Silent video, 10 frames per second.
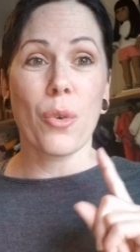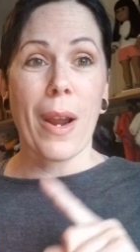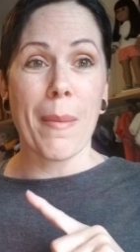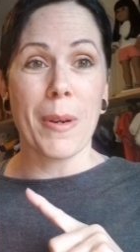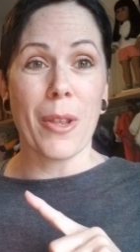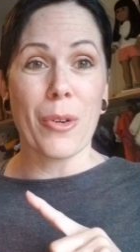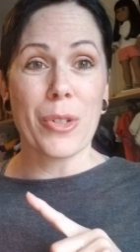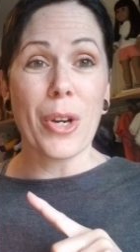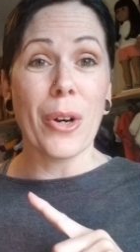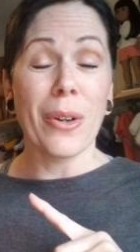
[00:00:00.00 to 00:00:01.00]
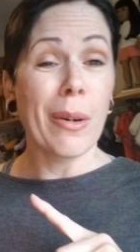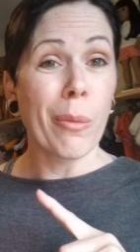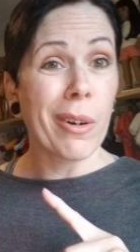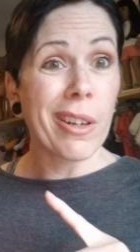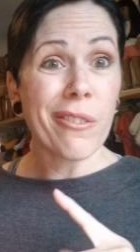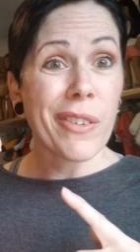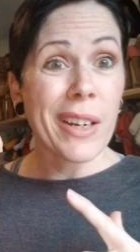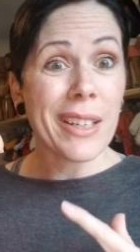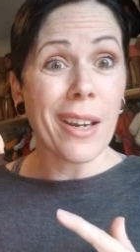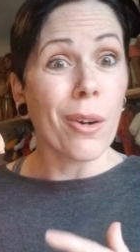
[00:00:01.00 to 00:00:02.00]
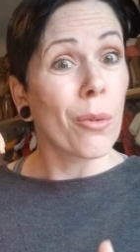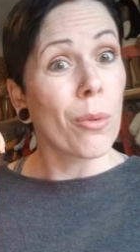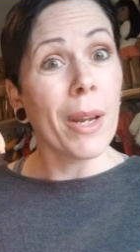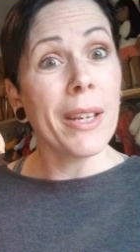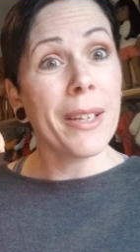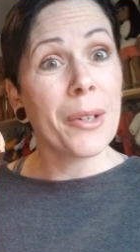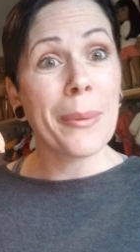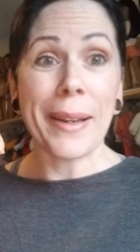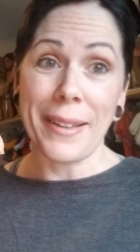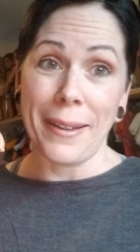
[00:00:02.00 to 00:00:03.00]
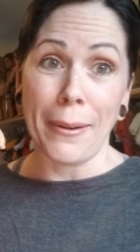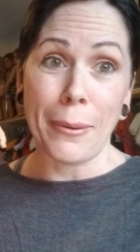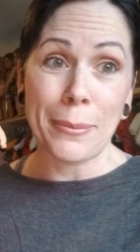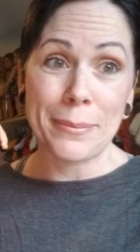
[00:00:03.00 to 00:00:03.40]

grab another doll and we're going to find out right here, right now.